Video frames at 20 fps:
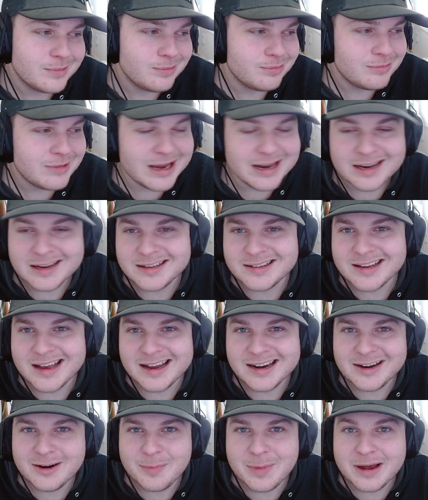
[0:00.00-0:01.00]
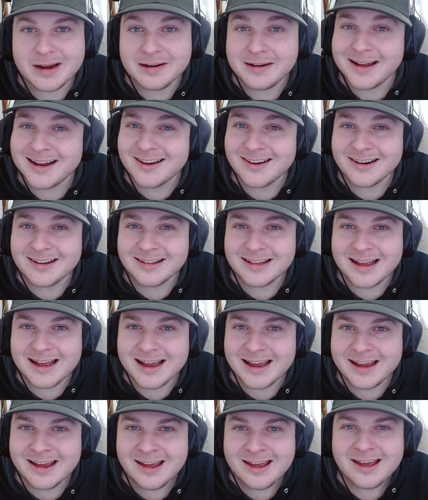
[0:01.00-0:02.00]
Kind of excited about it, not gonna
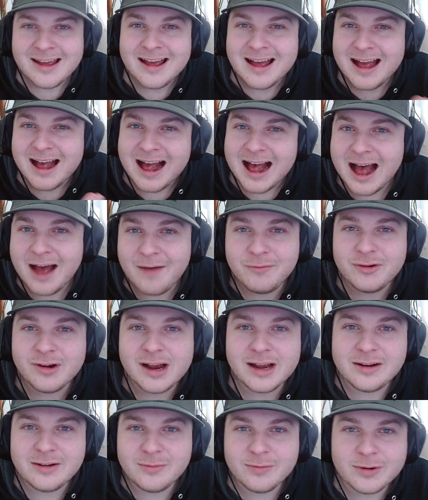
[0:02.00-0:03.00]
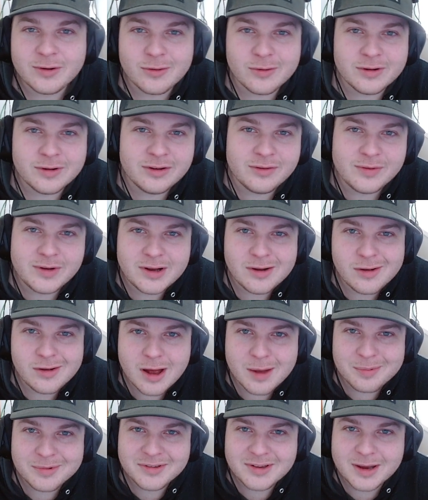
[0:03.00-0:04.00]
lie. I've tried to record this video a
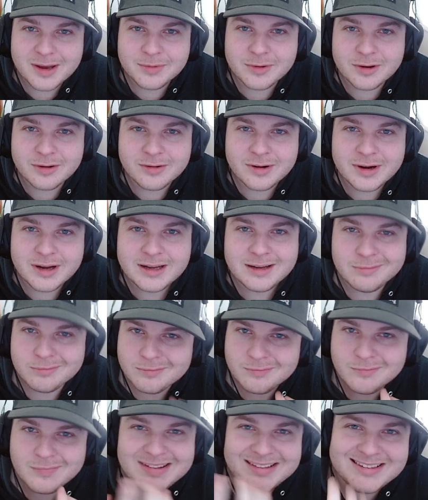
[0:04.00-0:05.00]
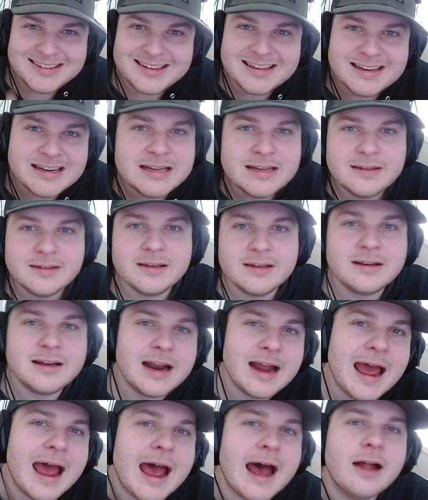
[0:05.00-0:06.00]
couple times already. Been sneezing,
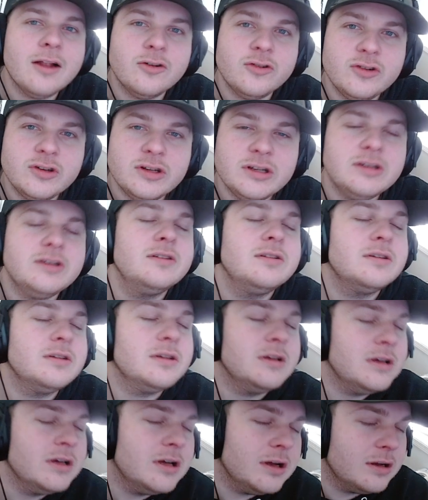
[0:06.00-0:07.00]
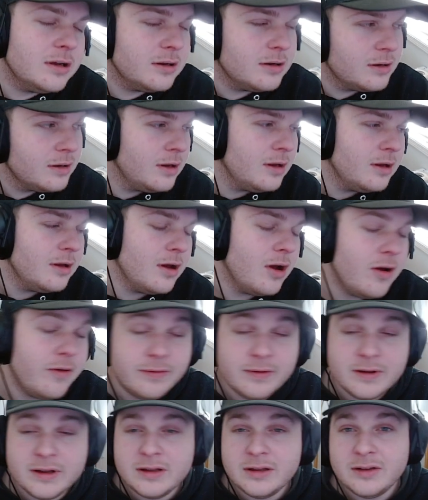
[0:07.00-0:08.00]
got allergies.
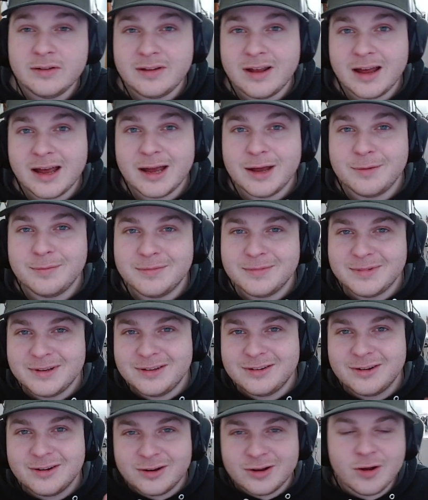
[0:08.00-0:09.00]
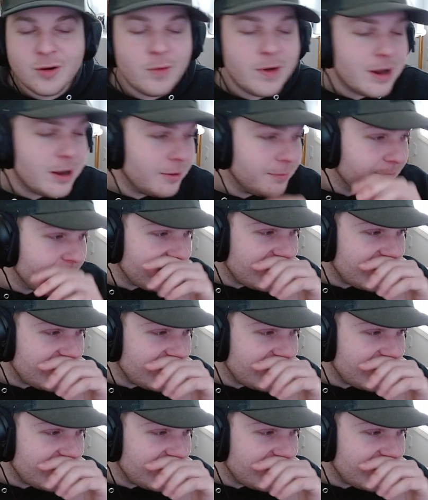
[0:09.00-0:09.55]
Hopefully this time it's gonna go well.